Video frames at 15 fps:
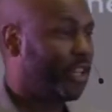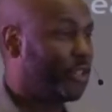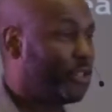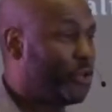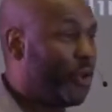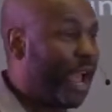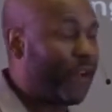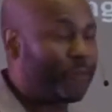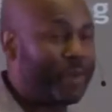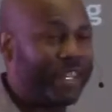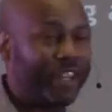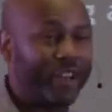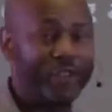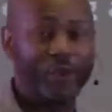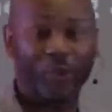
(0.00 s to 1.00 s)
You have been
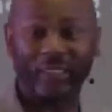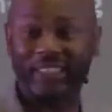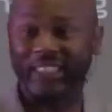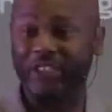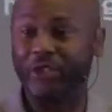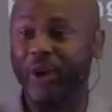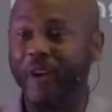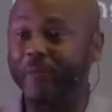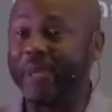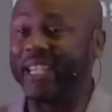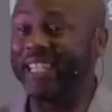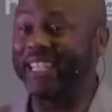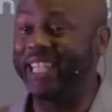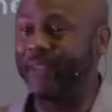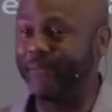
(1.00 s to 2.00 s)
anointed. You have been
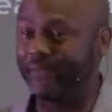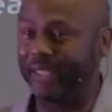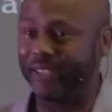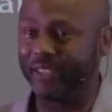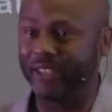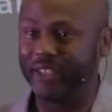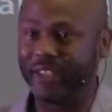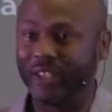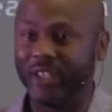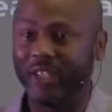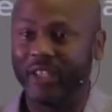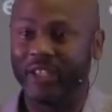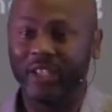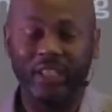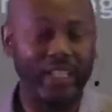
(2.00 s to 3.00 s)
gifted
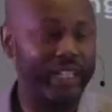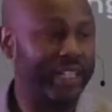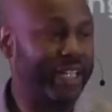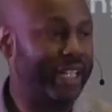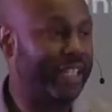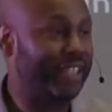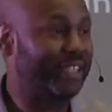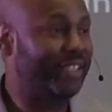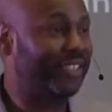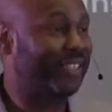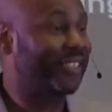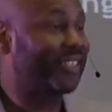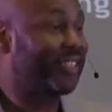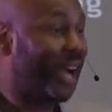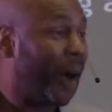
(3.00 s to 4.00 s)
in
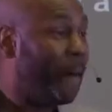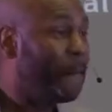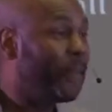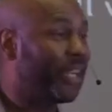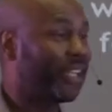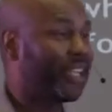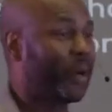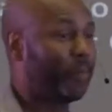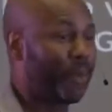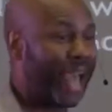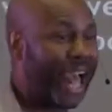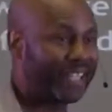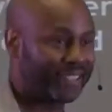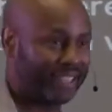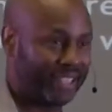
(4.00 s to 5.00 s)
some
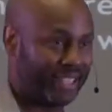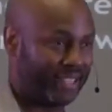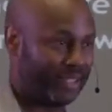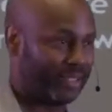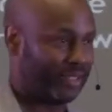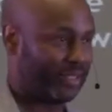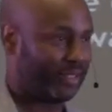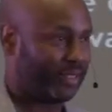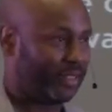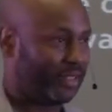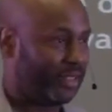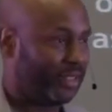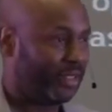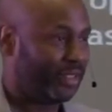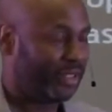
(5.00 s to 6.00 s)
capacity.
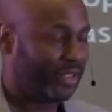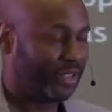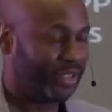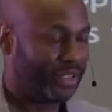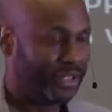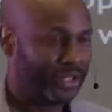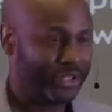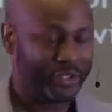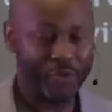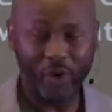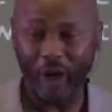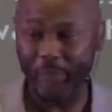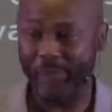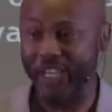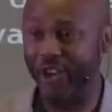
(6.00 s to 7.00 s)
You
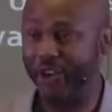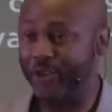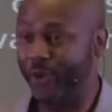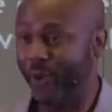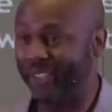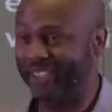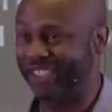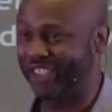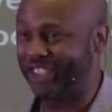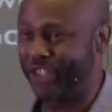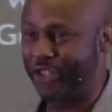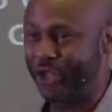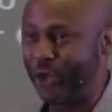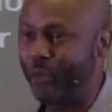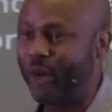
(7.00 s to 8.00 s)
have been anointed to
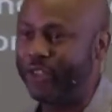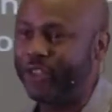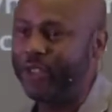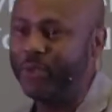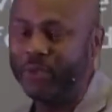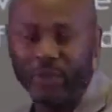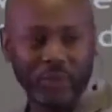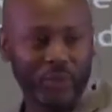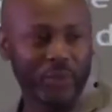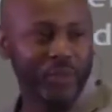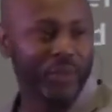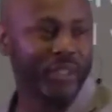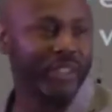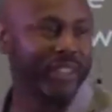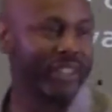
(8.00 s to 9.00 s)
do what you do
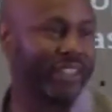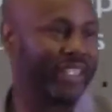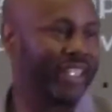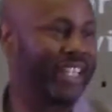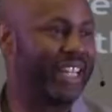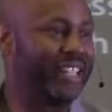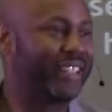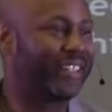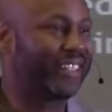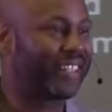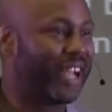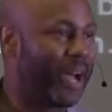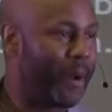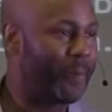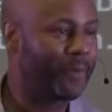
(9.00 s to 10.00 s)
in
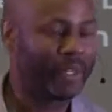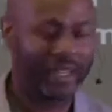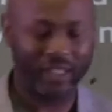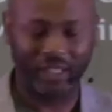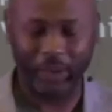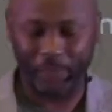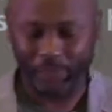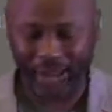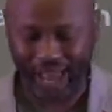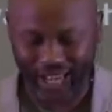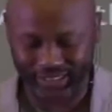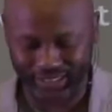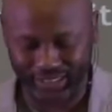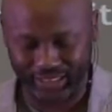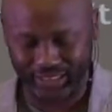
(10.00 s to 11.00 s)
some
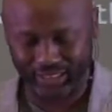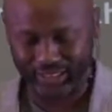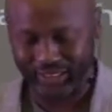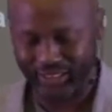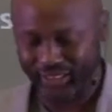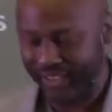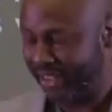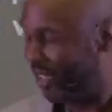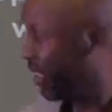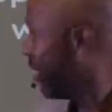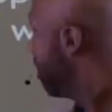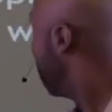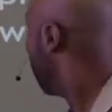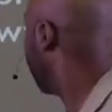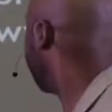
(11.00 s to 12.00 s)
capacity.
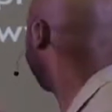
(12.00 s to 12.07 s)
But